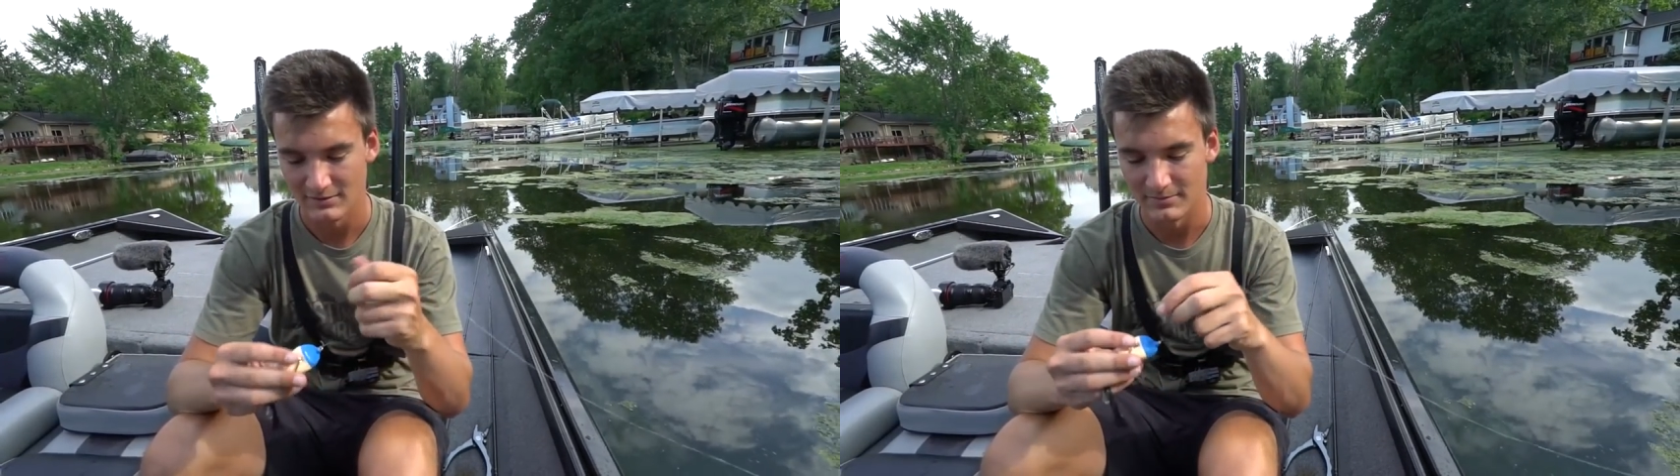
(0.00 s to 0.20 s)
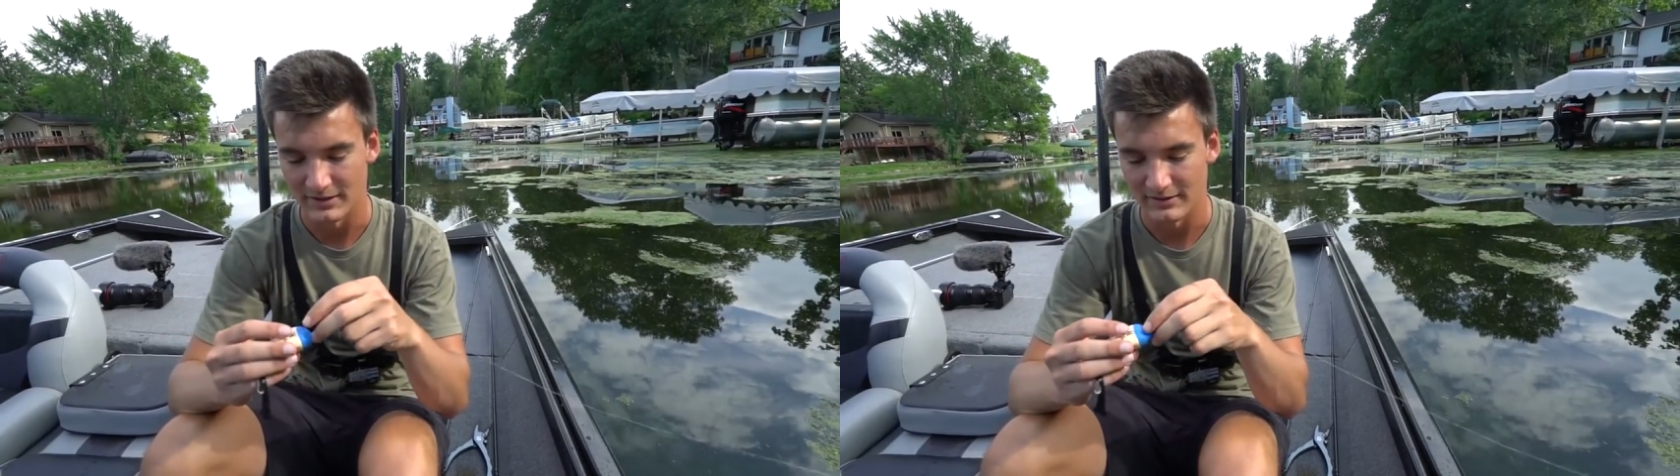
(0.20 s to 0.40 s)

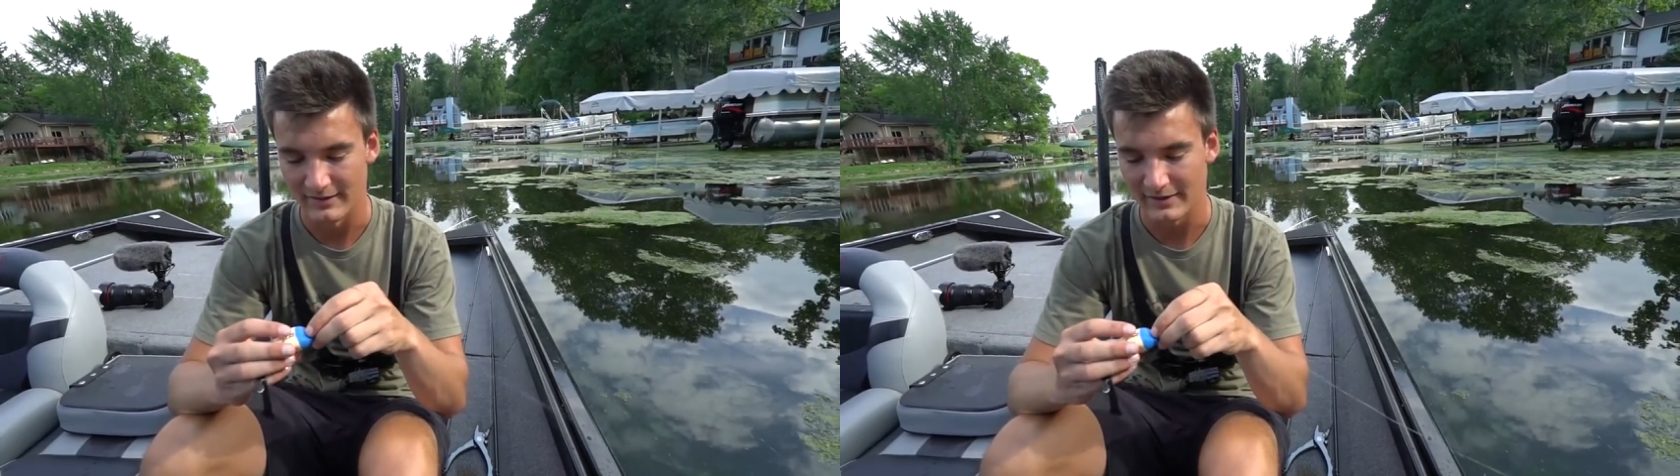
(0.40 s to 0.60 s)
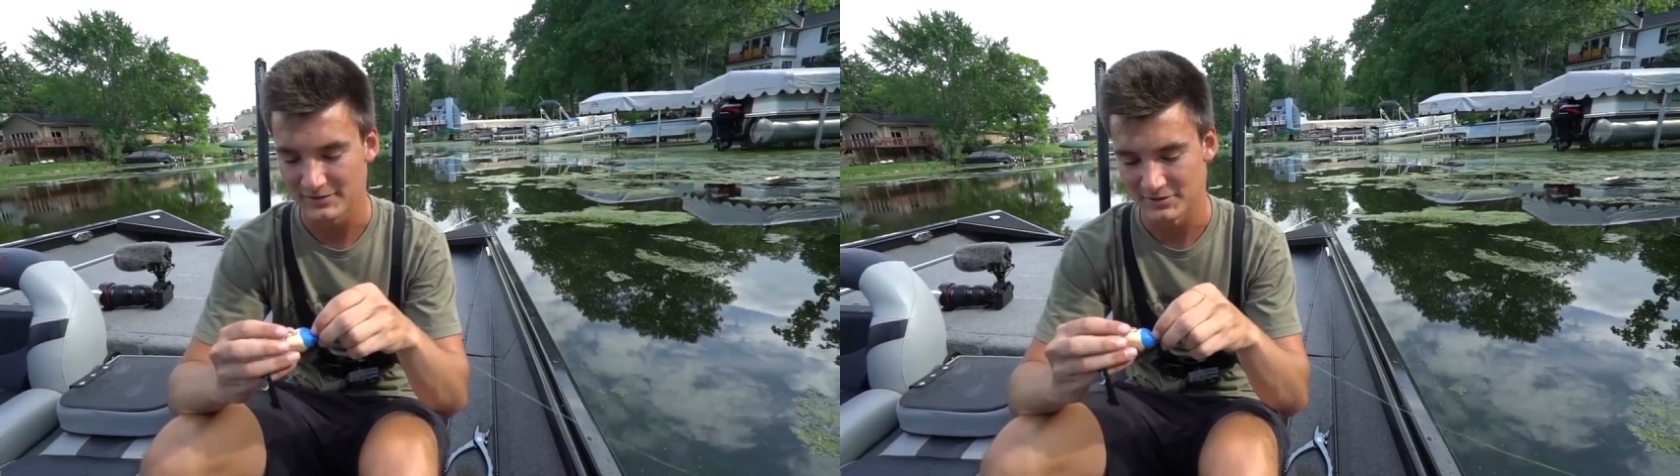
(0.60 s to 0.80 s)
But
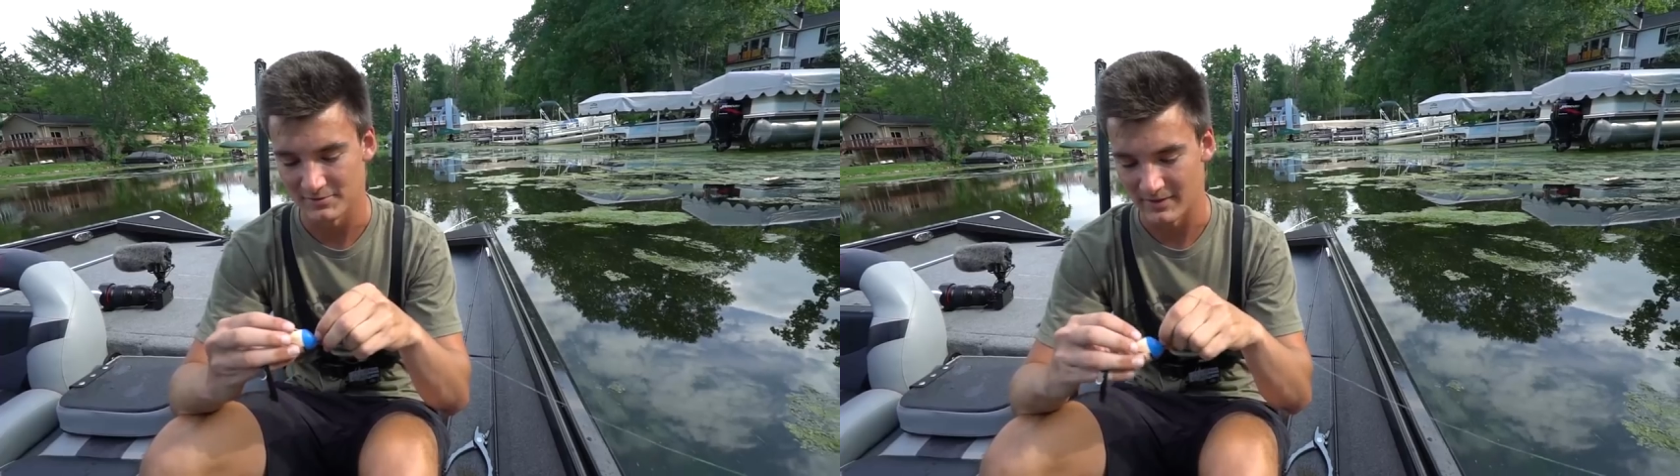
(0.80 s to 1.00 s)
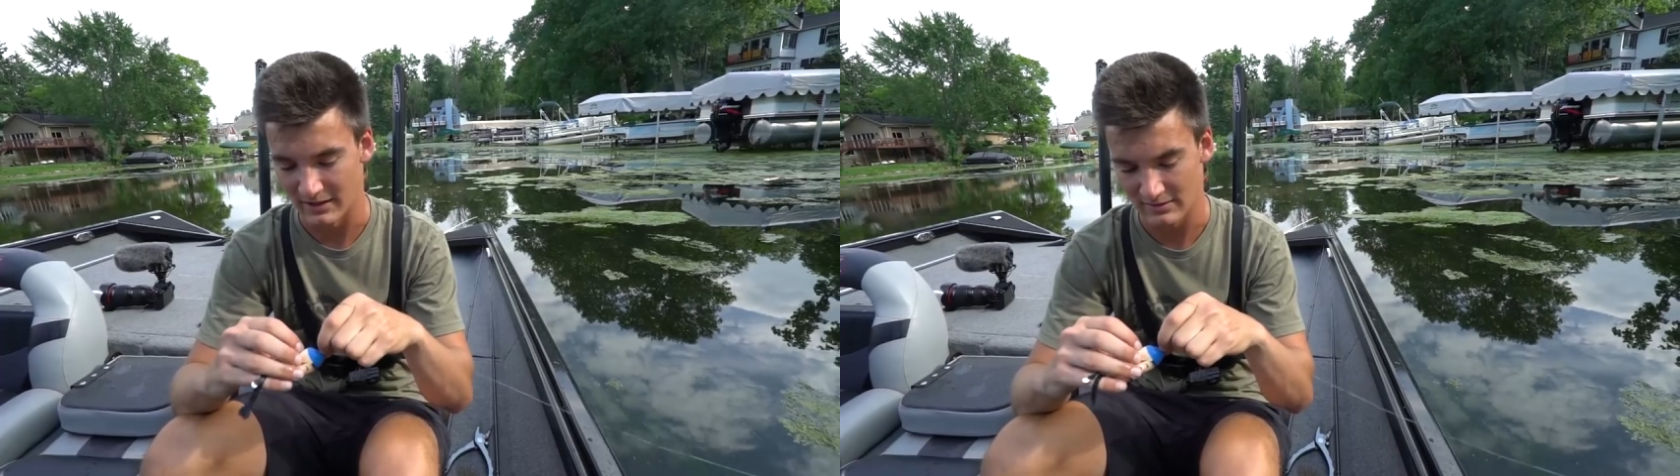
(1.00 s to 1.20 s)
that's
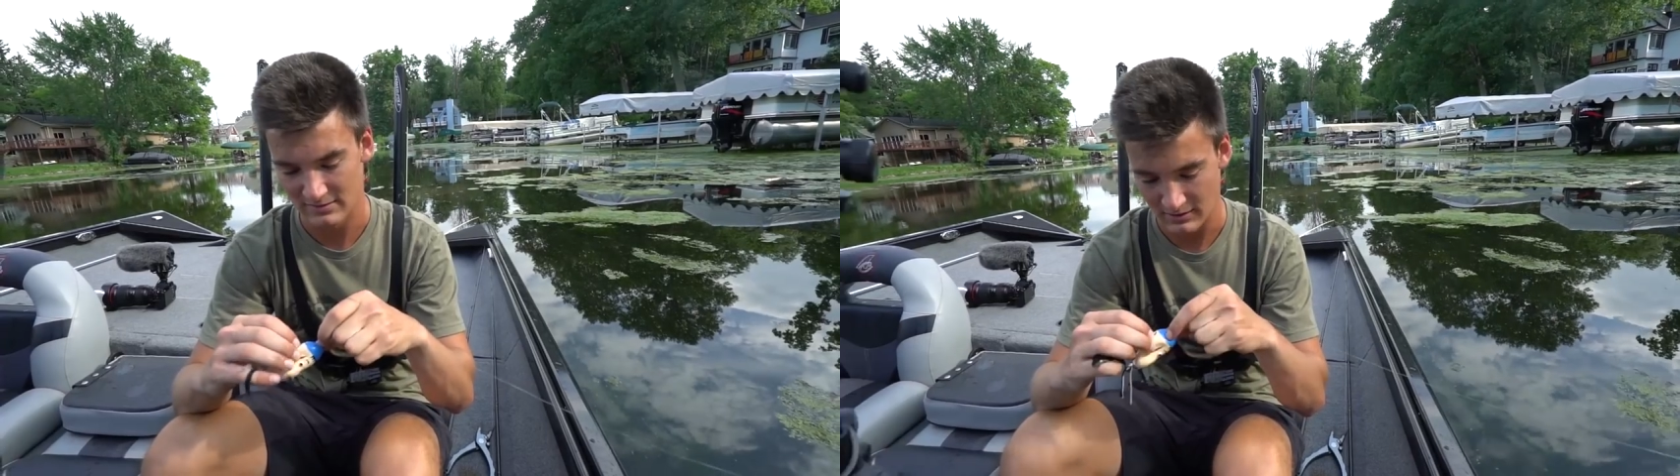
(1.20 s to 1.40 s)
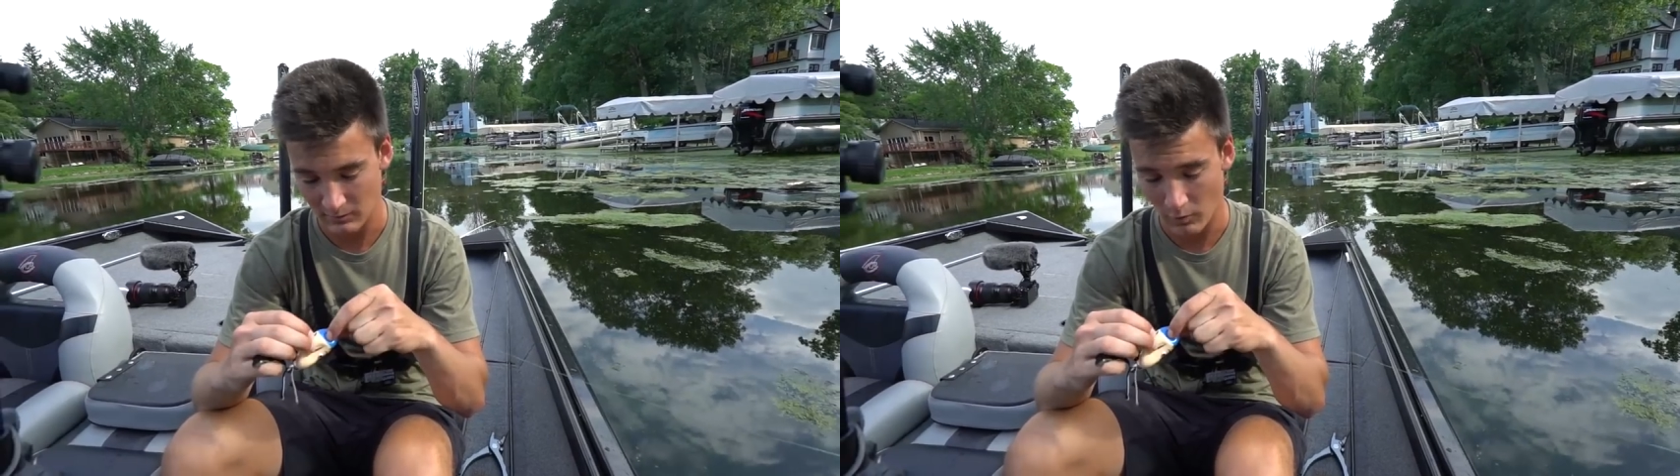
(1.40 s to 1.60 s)
just me.
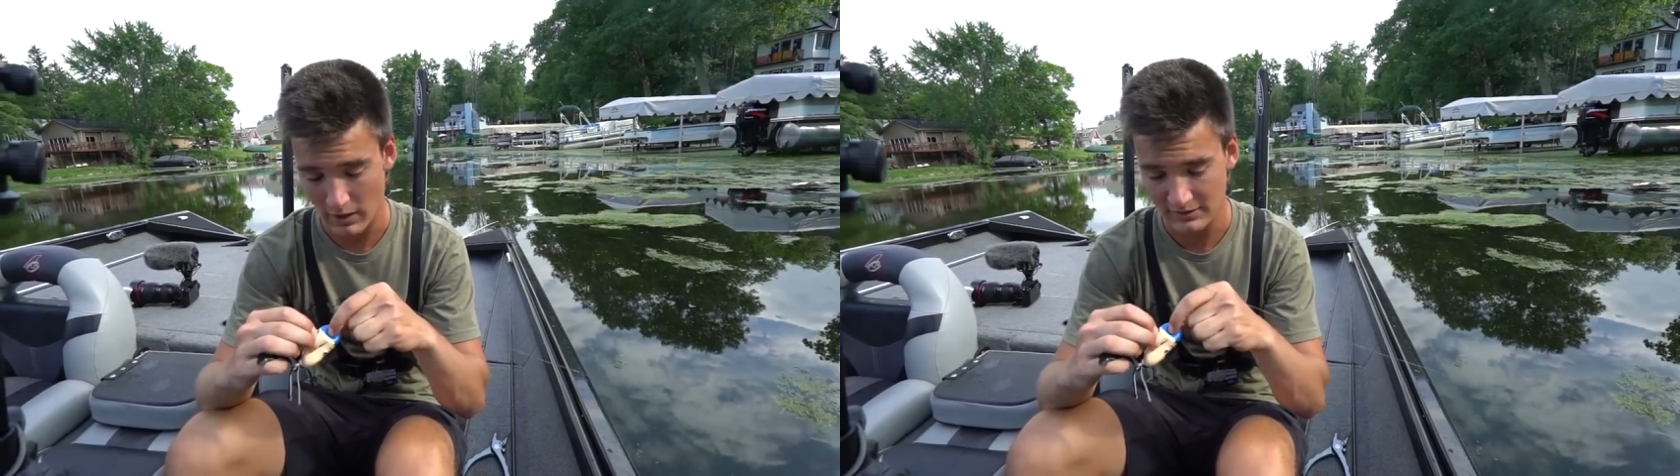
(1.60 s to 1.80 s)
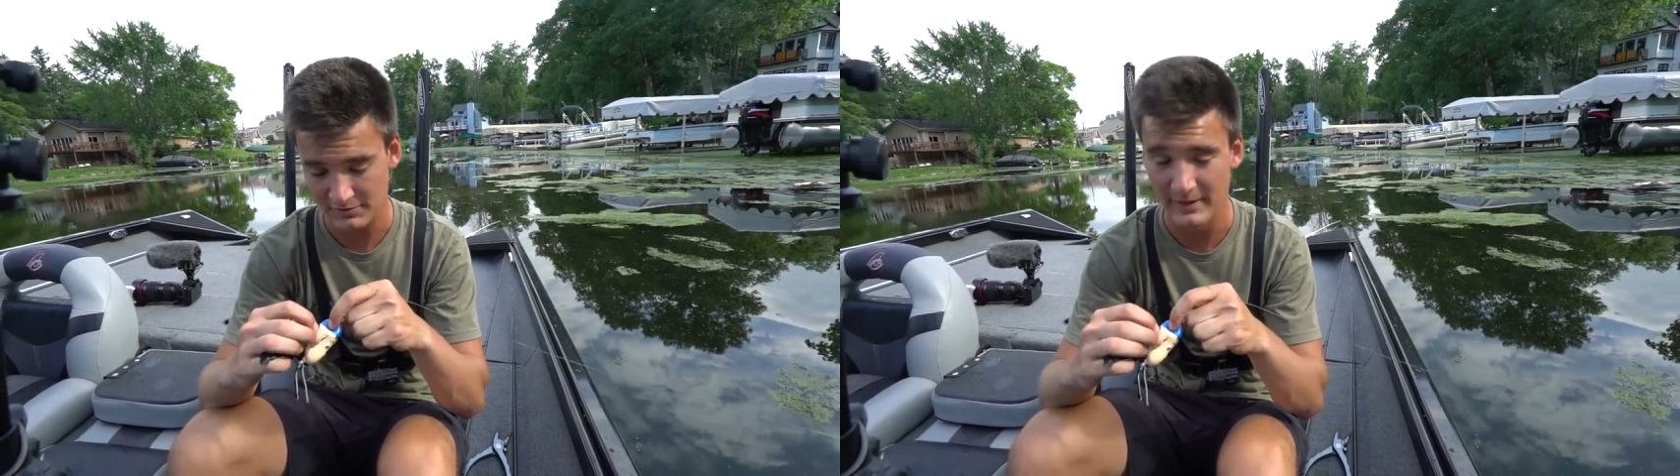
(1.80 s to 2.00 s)
It
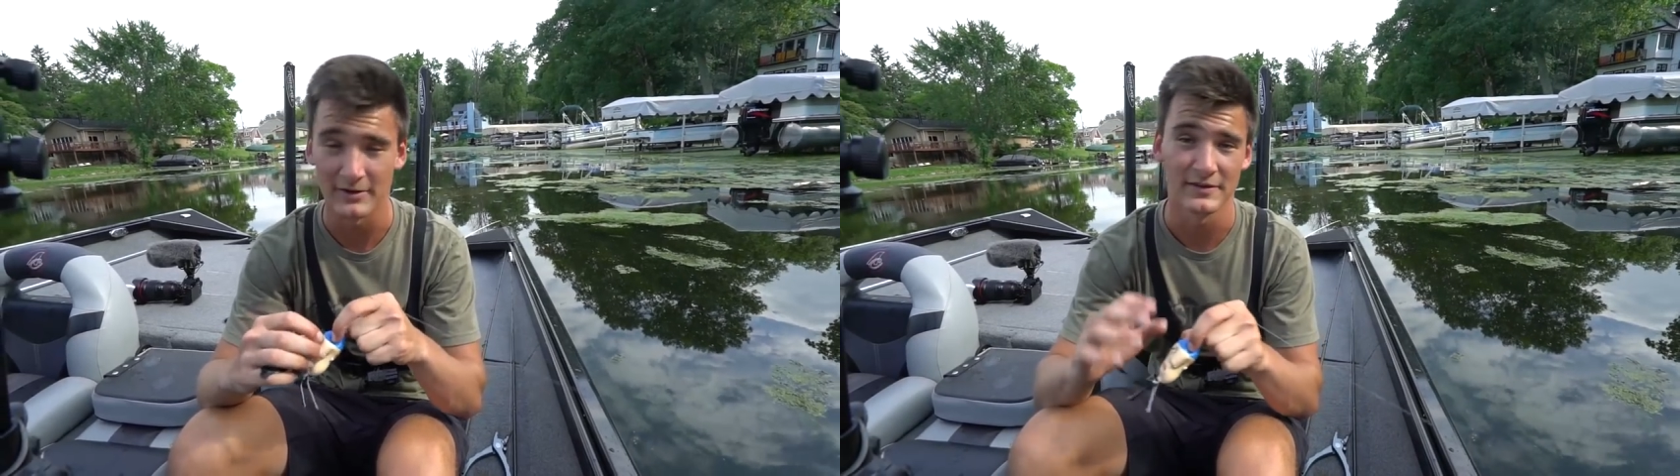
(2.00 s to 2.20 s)
walks better